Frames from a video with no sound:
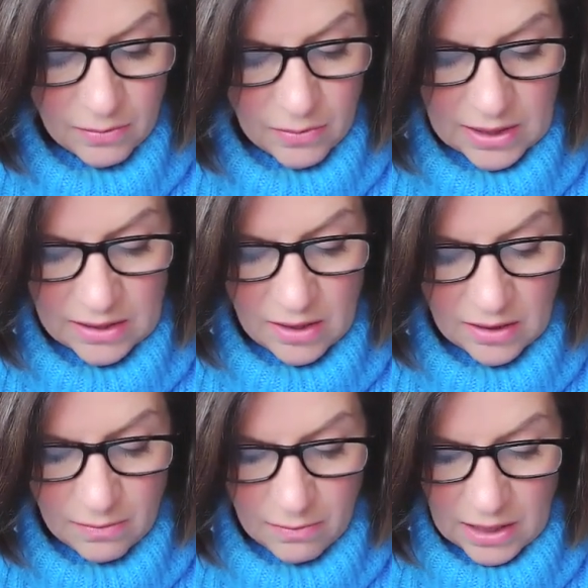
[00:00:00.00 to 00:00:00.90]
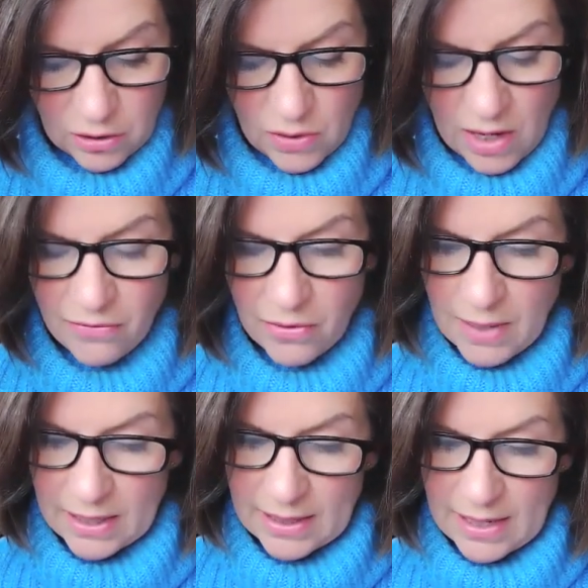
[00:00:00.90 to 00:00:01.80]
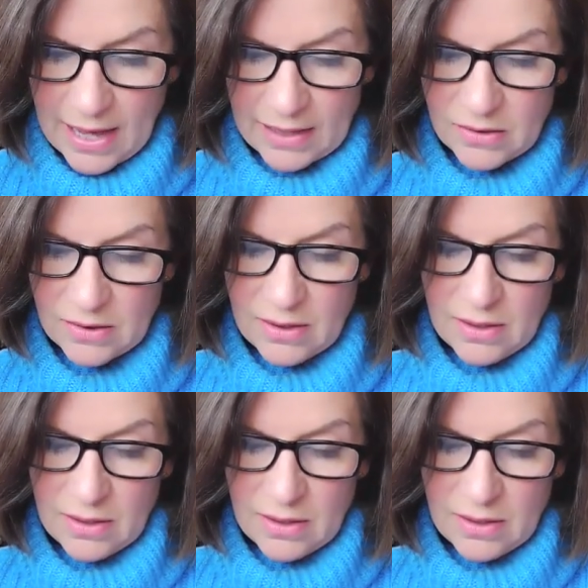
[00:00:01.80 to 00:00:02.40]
but this doesn't mean you love them any less.